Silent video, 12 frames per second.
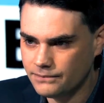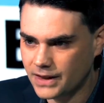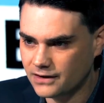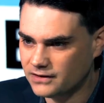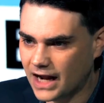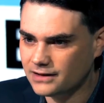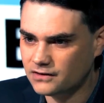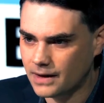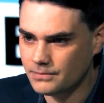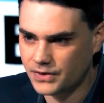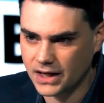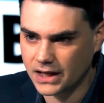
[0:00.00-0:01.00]
That is not the
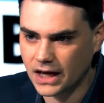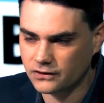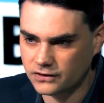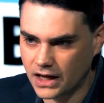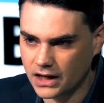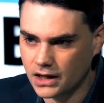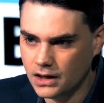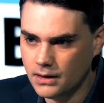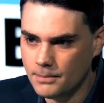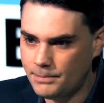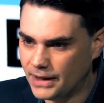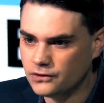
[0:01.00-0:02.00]
same thing as saying
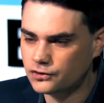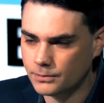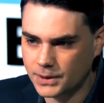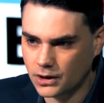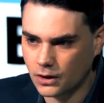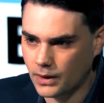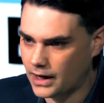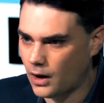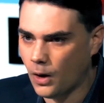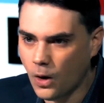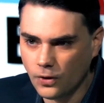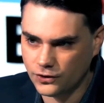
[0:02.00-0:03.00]
Ben Shapiro and
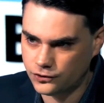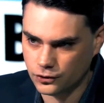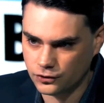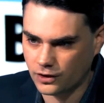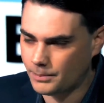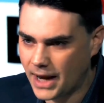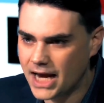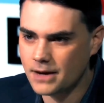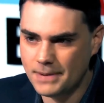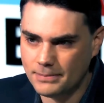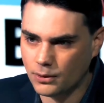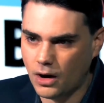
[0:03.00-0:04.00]
all the Jews are
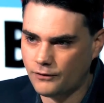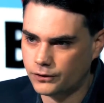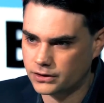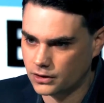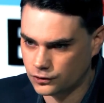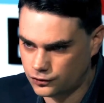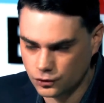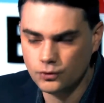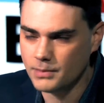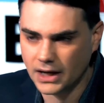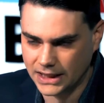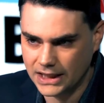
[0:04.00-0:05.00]
paying people off with their
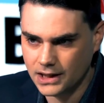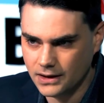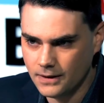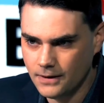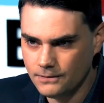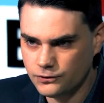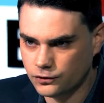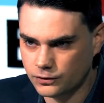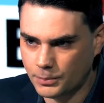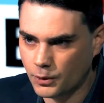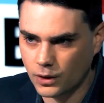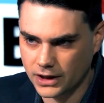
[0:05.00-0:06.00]
Jew money to
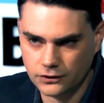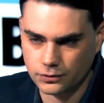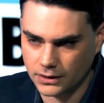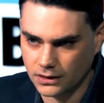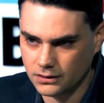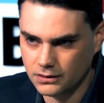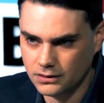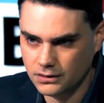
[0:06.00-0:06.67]
support Israel.